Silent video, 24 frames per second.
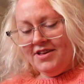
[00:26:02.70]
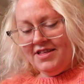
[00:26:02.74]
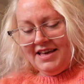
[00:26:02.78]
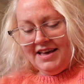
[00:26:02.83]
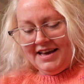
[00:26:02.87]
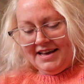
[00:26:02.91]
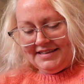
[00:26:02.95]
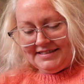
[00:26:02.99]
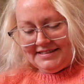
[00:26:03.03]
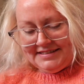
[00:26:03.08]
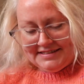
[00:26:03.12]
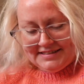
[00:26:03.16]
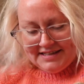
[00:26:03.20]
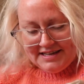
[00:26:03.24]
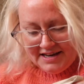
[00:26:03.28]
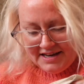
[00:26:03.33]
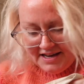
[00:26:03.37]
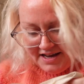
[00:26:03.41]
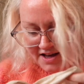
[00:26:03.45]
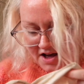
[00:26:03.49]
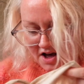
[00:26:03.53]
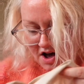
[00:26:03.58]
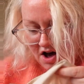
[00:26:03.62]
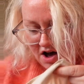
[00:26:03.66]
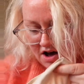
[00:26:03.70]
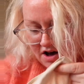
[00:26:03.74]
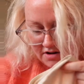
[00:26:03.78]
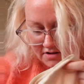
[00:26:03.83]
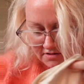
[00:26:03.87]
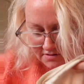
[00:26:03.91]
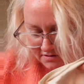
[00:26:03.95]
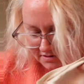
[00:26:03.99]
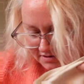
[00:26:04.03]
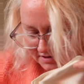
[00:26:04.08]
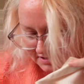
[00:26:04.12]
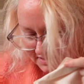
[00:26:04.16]
this.
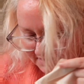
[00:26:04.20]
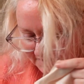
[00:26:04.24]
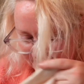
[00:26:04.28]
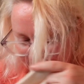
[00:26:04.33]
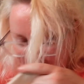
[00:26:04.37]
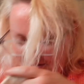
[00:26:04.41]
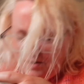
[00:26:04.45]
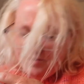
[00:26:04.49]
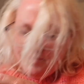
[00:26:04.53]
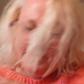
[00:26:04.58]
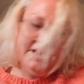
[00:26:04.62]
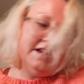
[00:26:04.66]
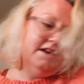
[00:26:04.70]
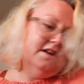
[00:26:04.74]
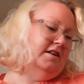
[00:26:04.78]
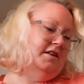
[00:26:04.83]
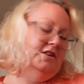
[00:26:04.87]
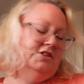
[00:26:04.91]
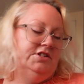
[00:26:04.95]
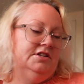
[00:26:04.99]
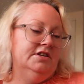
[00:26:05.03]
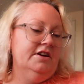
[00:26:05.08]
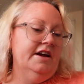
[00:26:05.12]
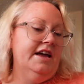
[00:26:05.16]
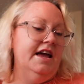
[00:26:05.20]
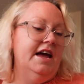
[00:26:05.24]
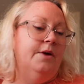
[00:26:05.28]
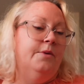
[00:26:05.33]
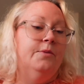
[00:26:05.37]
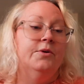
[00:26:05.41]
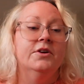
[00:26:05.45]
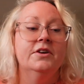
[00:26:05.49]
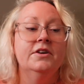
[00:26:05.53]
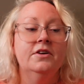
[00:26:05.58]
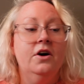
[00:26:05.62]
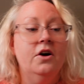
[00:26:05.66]
Oh my gosh. Okay,
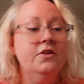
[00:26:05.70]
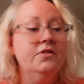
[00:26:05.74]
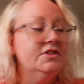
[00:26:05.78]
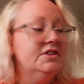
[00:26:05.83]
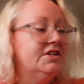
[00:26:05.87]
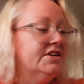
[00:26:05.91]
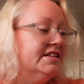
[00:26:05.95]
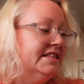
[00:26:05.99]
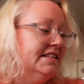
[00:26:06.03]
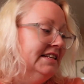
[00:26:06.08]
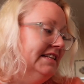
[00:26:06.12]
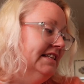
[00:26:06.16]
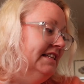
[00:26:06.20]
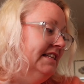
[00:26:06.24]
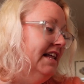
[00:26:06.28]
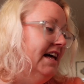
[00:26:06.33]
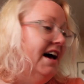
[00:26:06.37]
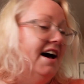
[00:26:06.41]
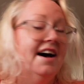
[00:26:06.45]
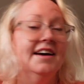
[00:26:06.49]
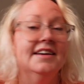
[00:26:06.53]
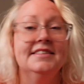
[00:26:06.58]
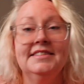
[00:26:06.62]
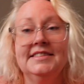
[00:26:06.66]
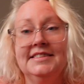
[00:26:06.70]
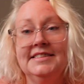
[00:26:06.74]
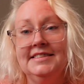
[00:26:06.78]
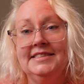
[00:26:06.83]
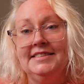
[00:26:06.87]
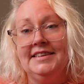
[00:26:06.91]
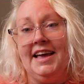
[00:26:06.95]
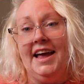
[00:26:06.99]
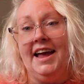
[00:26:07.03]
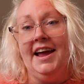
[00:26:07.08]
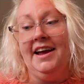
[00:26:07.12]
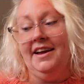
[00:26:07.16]
we're on to the last
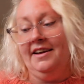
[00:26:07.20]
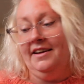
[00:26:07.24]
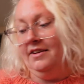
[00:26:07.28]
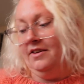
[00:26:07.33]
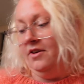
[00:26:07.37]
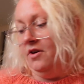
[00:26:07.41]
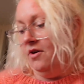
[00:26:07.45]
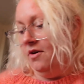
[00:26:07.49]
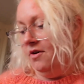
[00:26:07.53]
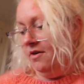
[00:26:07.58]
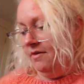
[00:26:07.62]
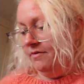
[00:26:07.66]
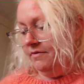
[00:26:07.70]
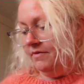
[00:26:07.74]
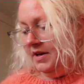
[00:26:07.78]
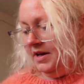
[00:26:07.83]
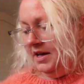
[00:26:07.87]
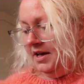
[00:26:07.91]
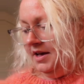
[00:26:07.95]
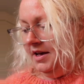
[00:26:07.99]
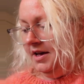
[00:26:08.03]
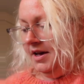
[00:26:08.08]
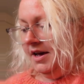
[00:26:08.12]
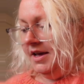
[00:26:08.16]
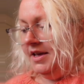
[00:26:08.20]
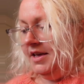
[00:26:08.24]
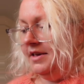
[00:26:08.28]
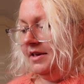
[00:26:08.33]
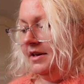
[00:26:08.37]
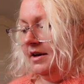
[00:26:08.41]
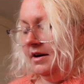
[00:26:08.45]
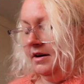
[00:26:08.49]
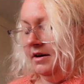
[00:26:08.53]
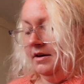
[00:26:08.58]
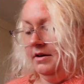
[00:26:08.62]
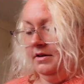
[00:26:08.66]
skein of
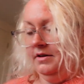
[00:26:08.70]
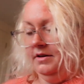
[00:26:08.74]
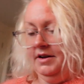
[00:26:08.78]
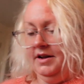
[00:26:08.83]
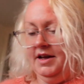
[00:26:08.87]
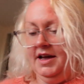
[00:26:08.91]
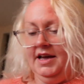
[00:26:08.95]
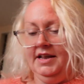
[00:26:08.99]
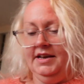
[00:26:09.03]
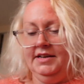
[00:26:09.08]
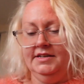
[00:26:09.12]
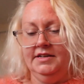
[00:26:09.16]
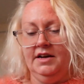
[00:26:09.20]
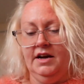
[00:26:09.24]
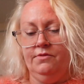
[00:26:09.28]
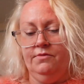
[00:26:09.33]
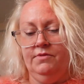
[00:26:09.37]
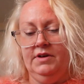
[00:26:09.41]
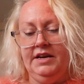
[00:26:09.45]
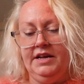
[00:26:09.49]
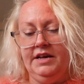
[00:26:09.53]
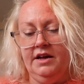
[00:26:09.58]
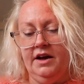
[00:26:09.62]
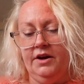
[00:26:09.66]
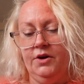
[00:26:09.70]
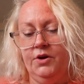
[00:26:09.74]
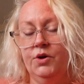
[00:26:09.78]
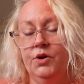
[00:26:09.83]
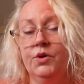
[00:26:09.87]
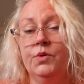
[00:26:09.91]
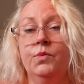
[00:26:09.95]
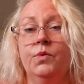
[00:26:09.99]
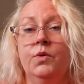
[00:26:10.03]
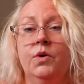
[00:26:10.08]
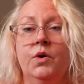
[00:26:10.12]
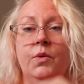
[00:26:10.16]
yarn, and I
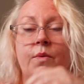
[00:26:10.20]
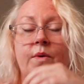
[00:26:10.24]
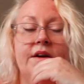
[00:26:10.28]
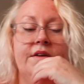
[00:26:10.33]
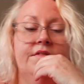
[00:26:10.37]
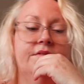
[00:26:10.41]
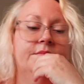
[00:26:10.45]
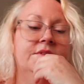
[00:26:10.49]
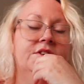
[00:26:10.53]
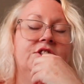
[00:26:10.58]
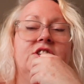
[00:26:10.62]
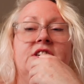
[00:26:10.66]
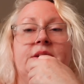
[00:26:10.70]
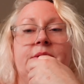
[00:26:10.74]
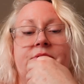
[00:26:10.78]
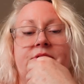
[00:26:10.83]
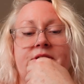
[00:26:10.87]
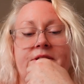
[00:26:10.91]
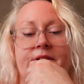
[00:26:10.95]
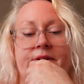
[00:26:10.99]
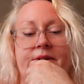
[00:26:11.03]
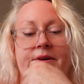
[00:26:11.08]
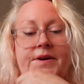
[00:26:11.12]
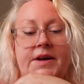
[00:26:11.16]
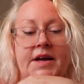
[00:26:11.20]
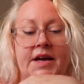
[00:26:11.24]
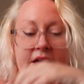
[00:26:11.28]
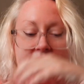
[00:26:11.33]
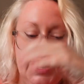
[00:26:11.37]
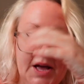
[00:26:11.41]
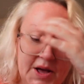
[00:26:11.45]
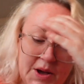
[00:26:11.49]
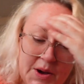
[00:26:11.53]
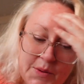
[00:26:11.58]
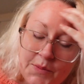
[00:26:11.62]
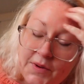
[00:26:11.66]
couldn't walk away from the sheep show
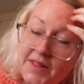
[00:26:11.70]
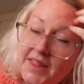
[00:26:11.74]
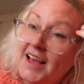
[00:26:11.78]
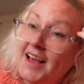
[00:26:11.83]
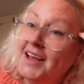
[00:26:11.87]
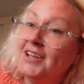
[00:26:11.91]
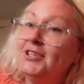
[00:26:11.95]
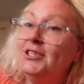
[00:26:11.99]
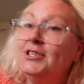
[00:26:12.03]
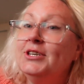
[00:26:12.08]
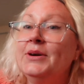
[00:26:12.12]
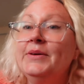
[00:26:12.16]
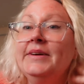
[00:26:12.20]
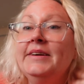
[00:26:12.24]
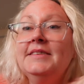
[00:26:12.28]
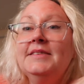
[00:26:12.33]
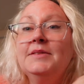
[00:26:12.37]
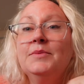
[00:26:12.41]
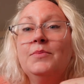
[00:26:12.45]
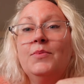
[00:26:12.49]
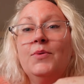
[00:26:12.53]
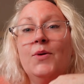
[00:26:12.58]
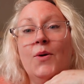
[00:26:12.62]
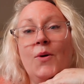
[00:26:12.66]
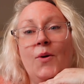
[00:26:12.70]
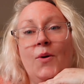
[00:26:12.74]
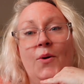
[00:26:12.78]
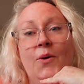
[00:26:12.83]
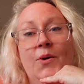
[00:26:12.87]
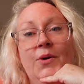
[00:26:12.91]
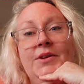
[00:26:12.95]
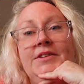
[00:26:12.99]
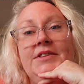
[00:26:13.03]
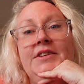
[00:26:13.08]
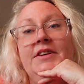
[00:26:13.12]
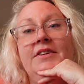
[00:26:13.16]
without showing
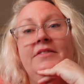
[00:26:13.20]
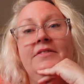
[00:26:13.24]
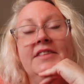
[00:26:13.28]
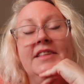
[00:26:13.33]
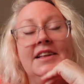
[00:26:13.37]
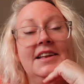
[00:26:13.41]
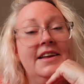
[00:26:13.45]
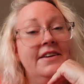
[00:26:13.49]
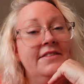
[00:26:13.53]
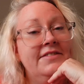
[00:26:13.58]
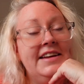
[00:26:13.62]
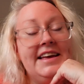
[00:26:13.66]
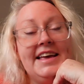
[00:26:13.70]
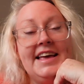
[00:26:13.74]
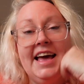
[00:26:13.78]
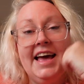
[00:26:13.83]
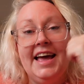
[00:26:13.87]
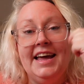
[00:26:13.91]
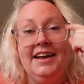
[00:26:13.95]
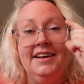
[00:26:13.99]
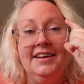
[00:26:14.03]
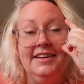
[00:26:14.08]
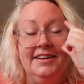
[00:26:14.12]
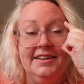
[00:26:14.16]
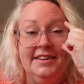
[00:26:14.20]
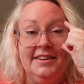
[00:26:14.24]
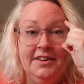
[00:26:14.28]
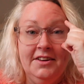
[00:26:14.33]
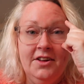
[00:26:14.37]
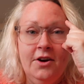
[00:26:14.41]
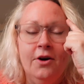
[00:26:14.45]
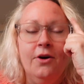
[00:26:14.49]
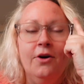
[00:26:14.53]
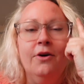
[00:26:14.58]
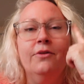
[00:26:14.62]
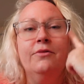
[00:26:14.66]
support for the lovely
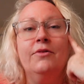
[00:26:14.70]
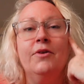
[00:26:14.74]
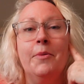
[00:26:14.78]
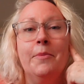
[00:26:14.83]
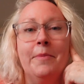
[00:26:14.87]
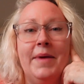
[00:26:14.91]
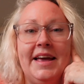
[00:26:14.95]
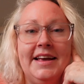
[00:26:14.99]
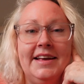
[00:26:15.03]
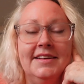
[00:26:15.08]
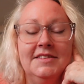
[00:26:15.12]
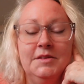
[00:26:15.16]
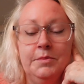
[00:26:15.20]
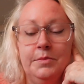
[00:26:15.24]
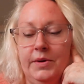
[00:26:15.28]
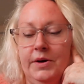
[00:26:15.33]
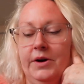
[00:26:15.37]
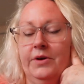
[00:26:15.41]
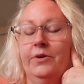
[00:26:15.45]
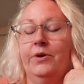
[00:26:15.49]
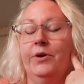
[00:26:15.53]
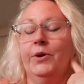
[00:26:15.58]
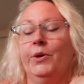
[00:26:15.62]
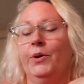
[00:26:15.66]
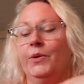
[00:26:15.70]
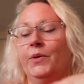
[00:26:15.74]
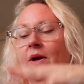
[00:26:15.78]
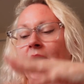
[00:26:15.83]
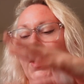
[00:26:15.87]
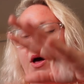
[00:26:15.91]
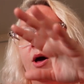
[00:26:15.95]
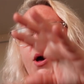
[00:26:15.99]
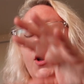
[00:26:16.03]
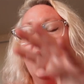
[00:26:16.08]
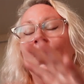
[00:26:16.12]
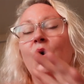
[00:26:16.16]
Caitlin of A Maker's Burrow,
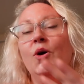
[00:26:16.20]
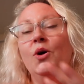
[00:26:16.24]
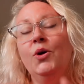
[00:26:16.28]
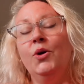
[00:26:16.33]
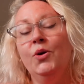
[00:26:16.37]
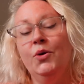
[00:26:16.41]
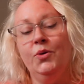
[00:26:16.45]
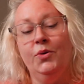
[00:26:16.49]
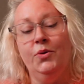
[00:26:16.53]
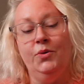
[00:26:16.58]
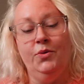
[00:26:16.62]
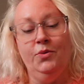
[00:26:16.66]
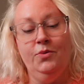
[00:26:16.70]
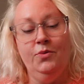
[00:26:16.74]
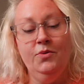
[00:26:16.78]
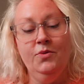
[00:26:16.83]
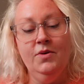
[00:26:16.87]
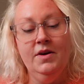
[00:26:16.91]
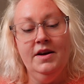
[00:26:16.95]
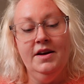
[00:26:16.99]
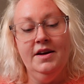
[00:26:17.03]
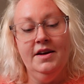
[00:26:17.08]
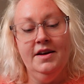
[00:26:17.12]
who